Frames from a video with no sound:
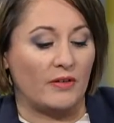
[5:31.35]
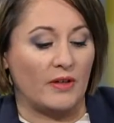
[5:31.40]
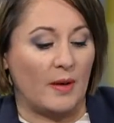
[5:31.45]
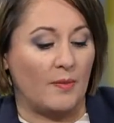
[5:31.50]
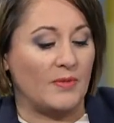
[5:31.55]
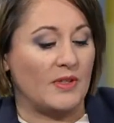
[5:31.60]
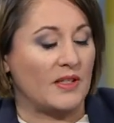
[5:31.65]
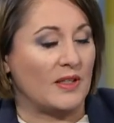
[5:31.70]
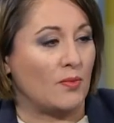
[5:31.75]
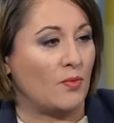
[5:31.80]
I'm
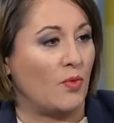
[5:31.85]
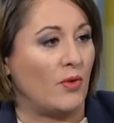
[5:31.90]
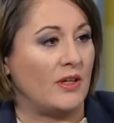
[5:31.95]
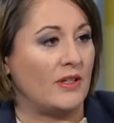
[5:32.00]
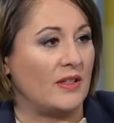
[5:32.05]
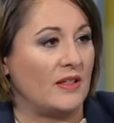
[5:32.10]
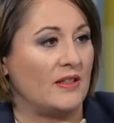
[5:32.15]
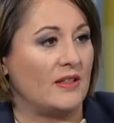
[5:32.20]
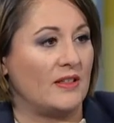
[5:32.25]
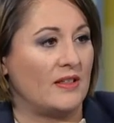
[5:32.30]

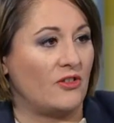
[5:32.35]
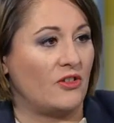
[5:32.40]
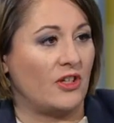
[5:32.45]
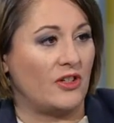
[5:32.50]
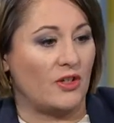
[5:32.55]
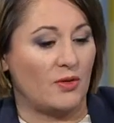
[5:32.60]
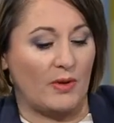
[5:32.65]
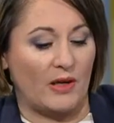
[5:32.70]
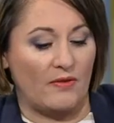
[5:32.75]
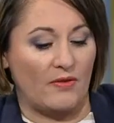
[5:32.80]
disappointed? Does it
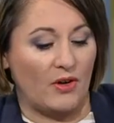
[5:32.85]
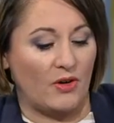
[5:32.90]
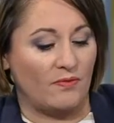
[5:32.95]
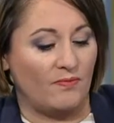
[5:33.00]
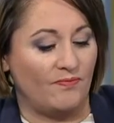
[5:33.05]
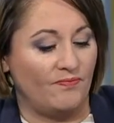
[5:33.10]
change the way you vote?